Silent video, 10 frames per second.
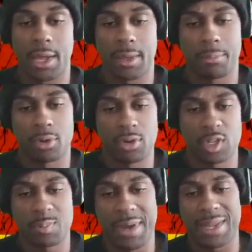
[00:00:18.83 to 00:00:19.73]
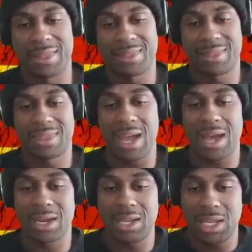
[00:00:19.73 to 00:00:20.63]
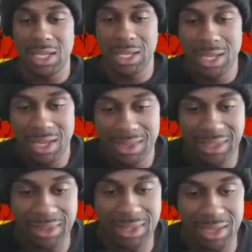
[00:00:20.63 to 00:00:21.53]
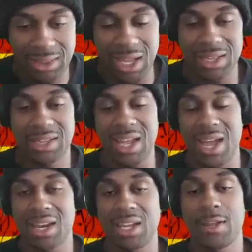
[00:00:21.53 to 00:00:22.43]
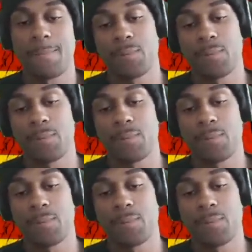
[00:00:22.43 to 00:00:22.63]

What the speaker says: produced by Thani. Thani.